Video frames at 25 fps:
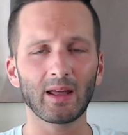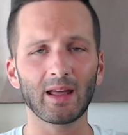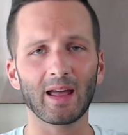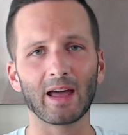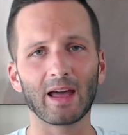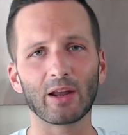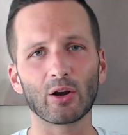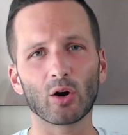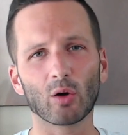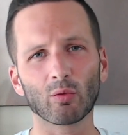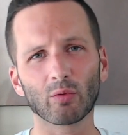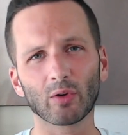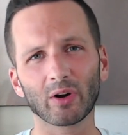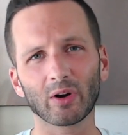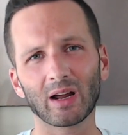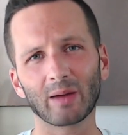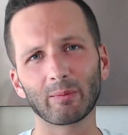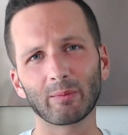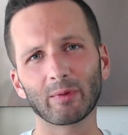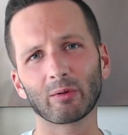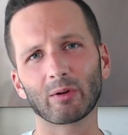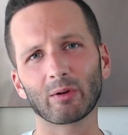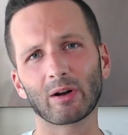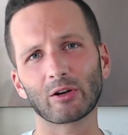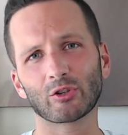And
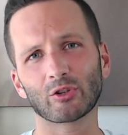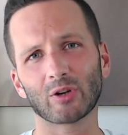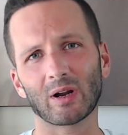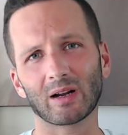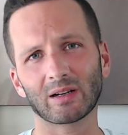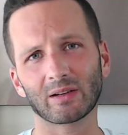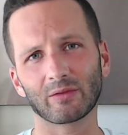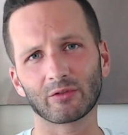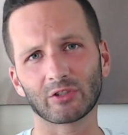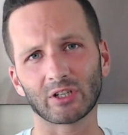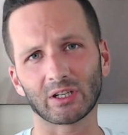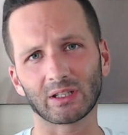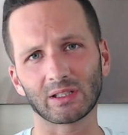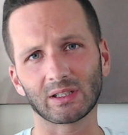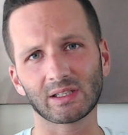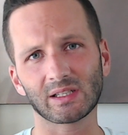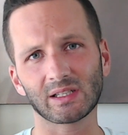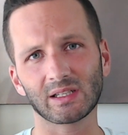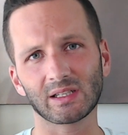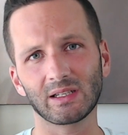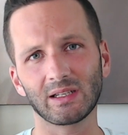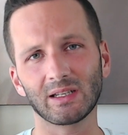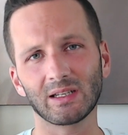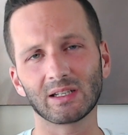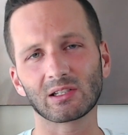overcoming retroactive
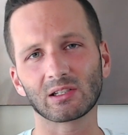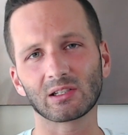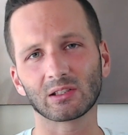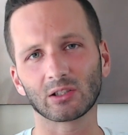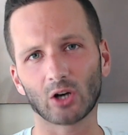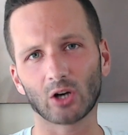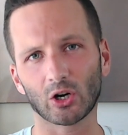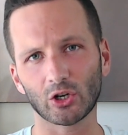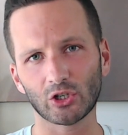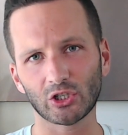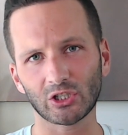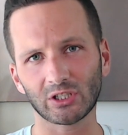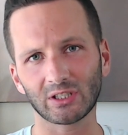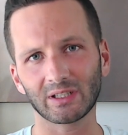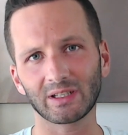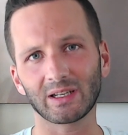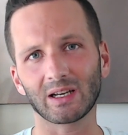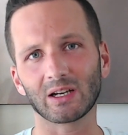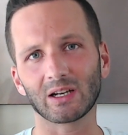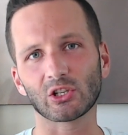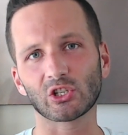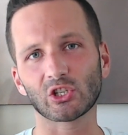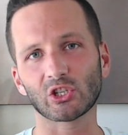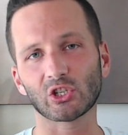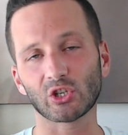jealousy is largely
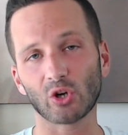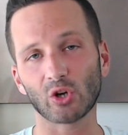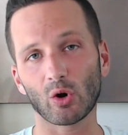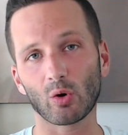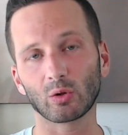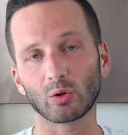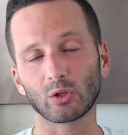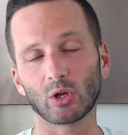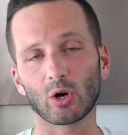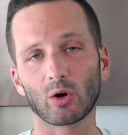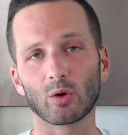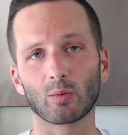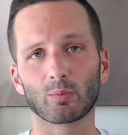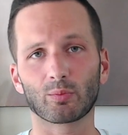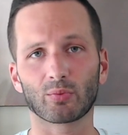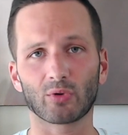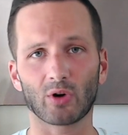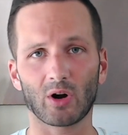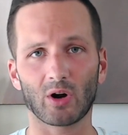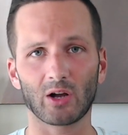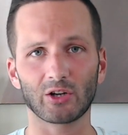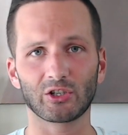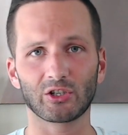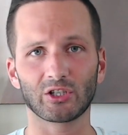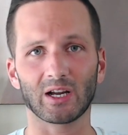a solo
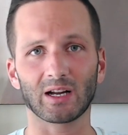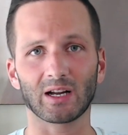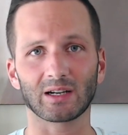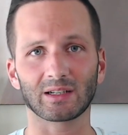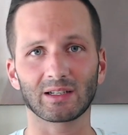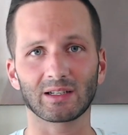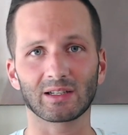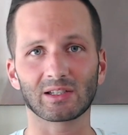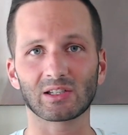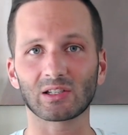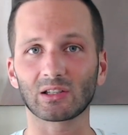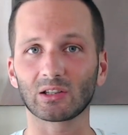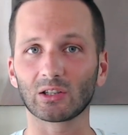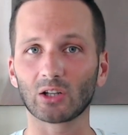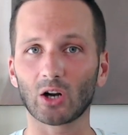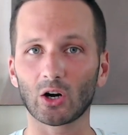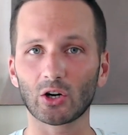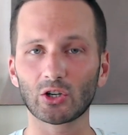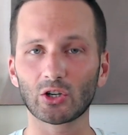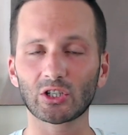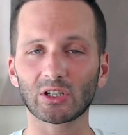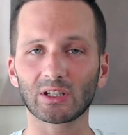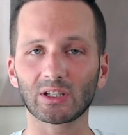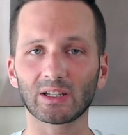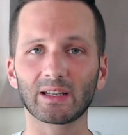project. It's
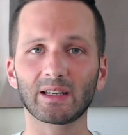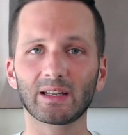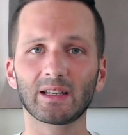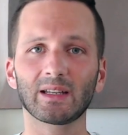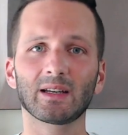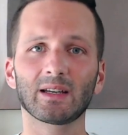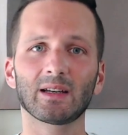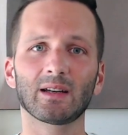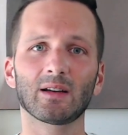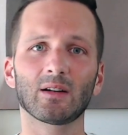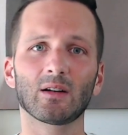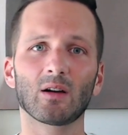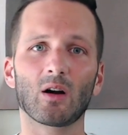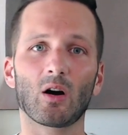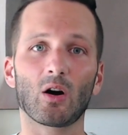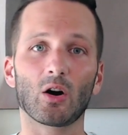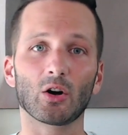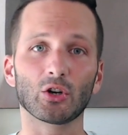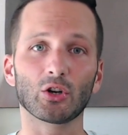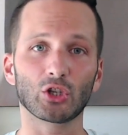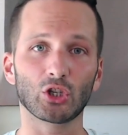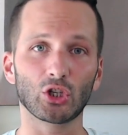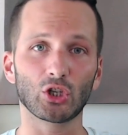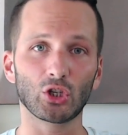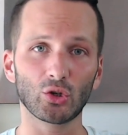largely
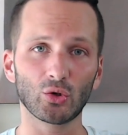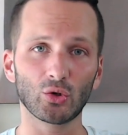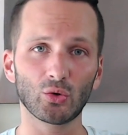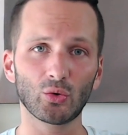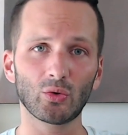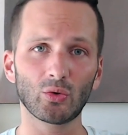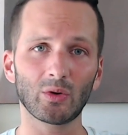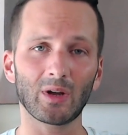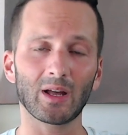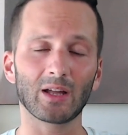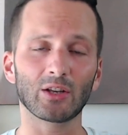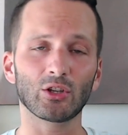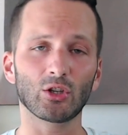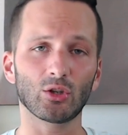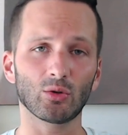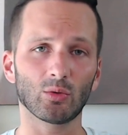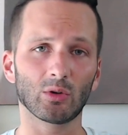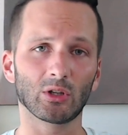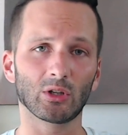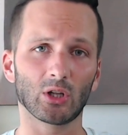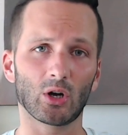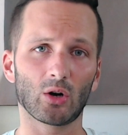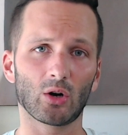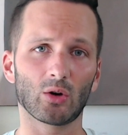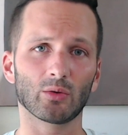on you and you
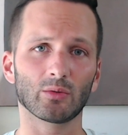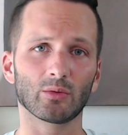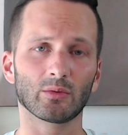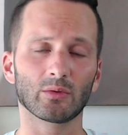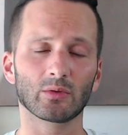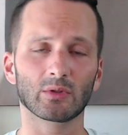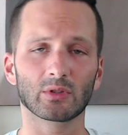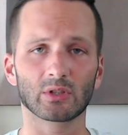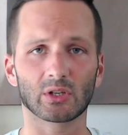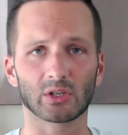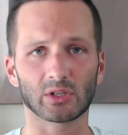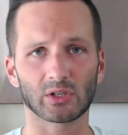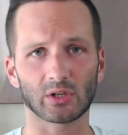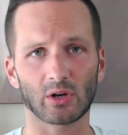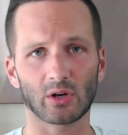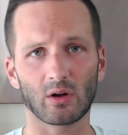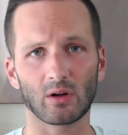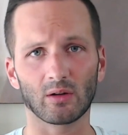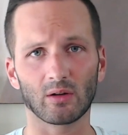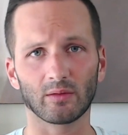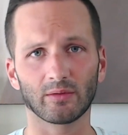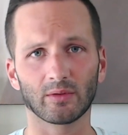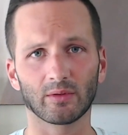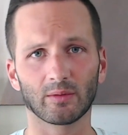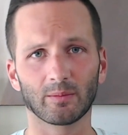alone to
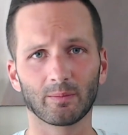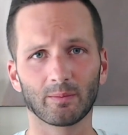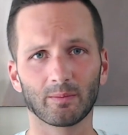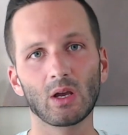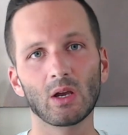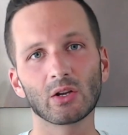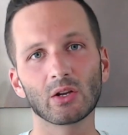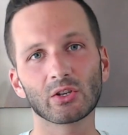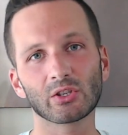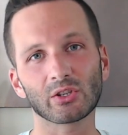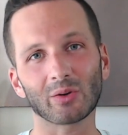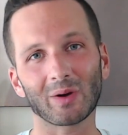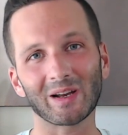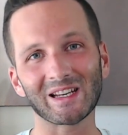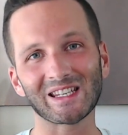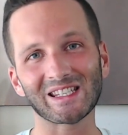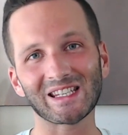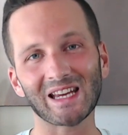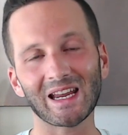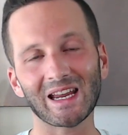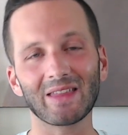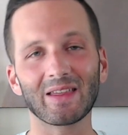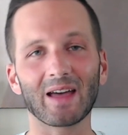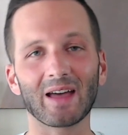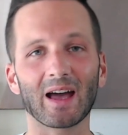solve. So I
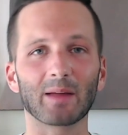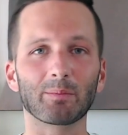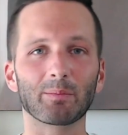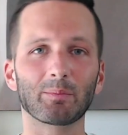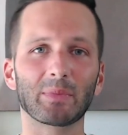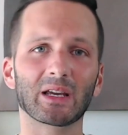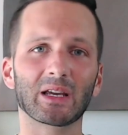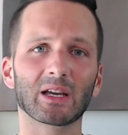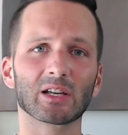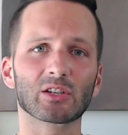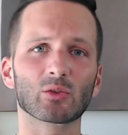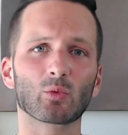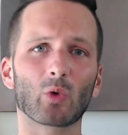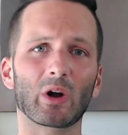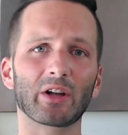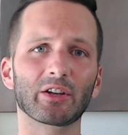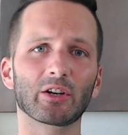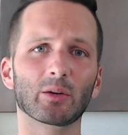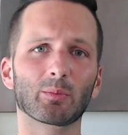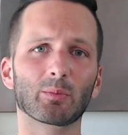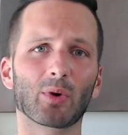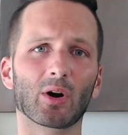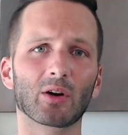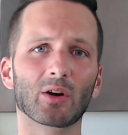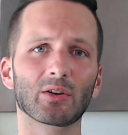say that because while
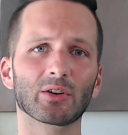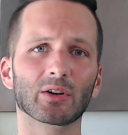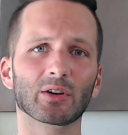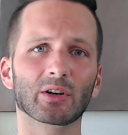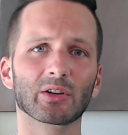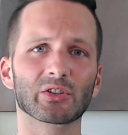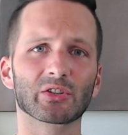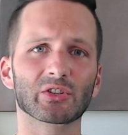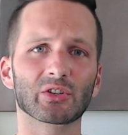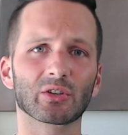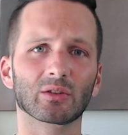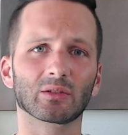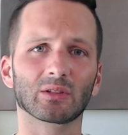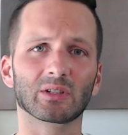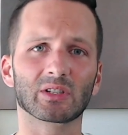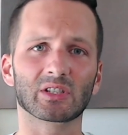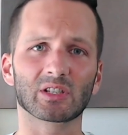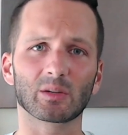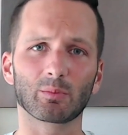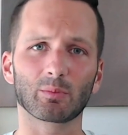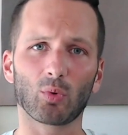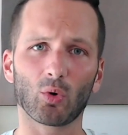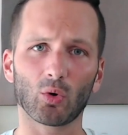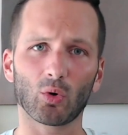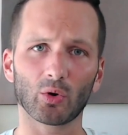your partner can certainly
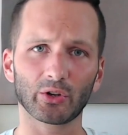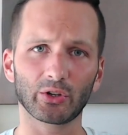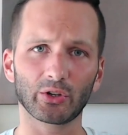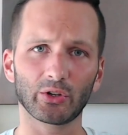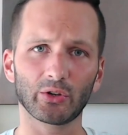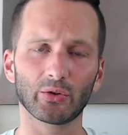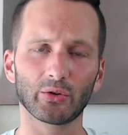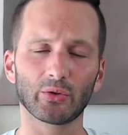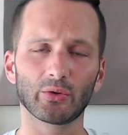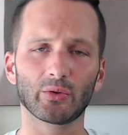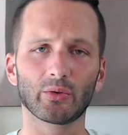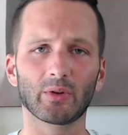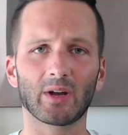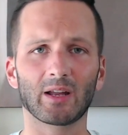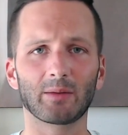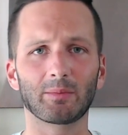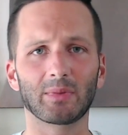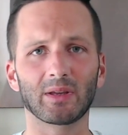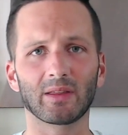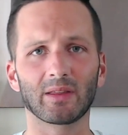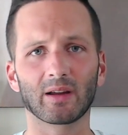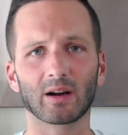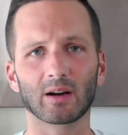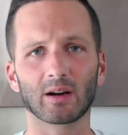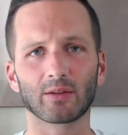support you and
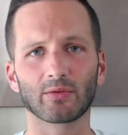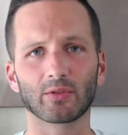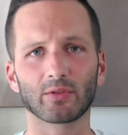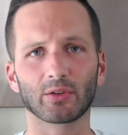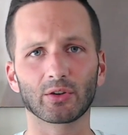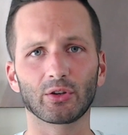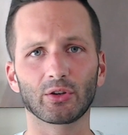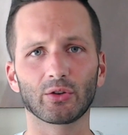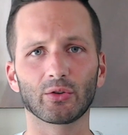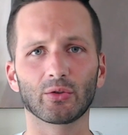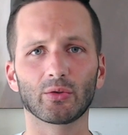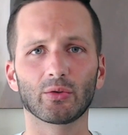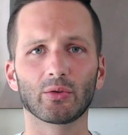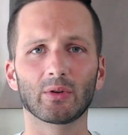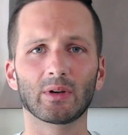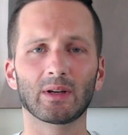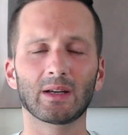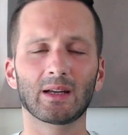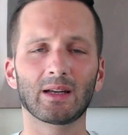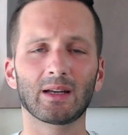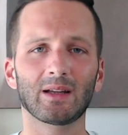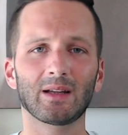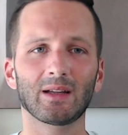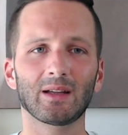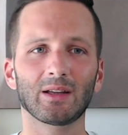be there for you,
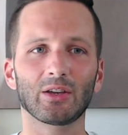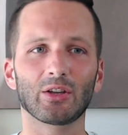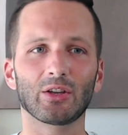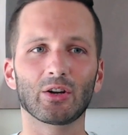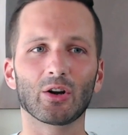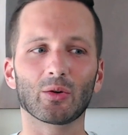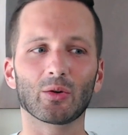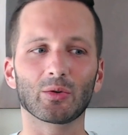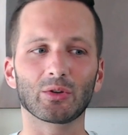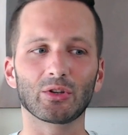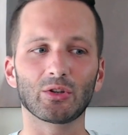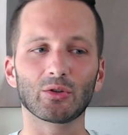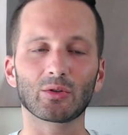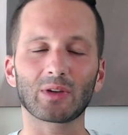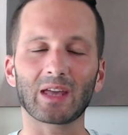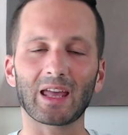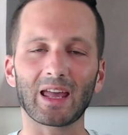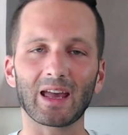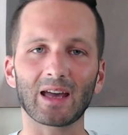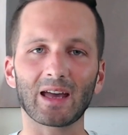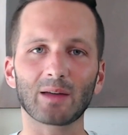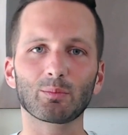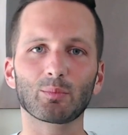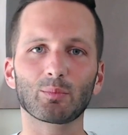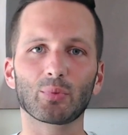you know, you
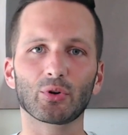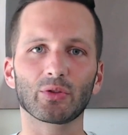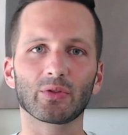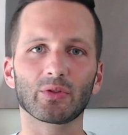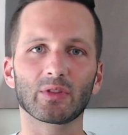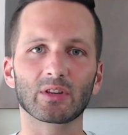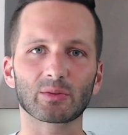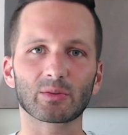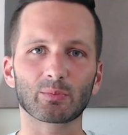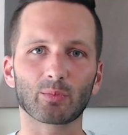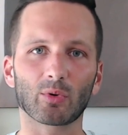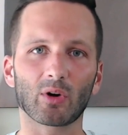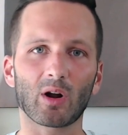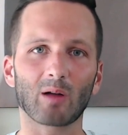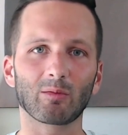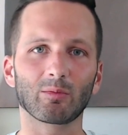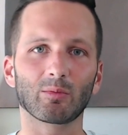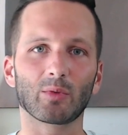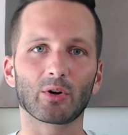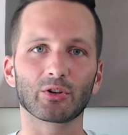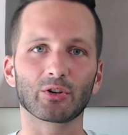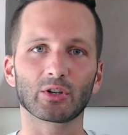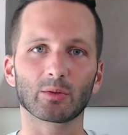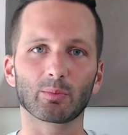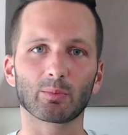can't put this
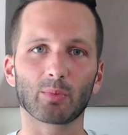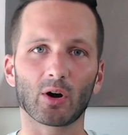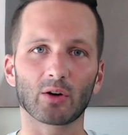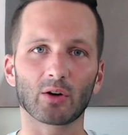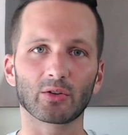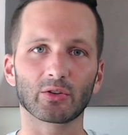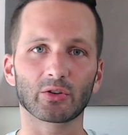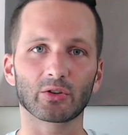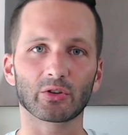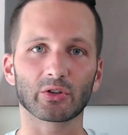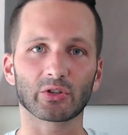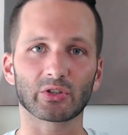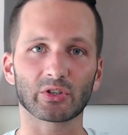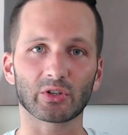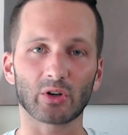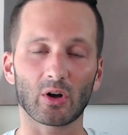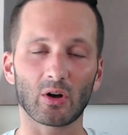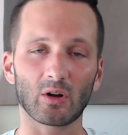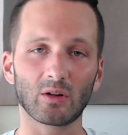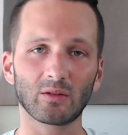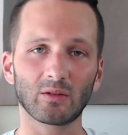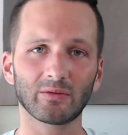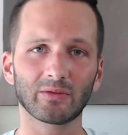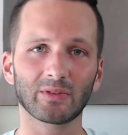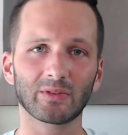problem on your partner to
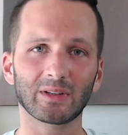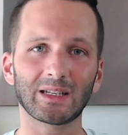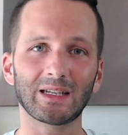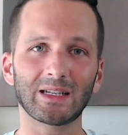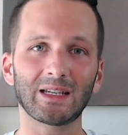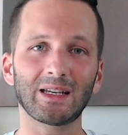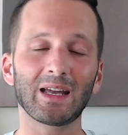solve.